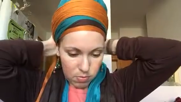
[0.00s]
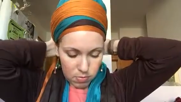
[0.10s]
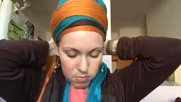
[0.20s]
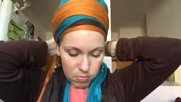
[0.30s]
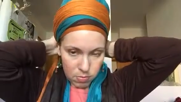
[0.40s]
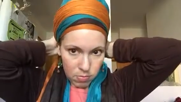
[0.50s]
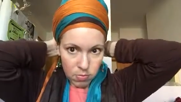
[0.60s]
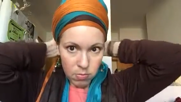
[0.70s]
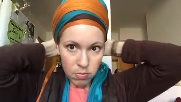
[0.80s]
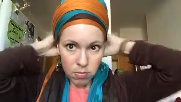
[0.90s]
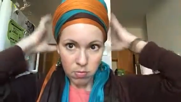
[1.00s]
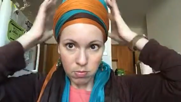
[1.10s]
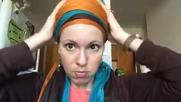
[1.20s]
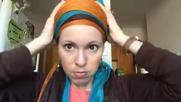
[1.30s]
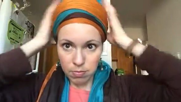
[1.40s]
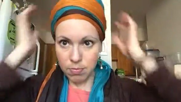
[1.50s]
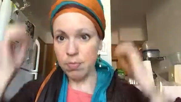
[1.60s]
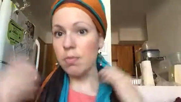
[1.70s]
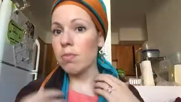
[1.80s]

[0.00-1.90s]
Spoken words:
No one is speaking in this clip.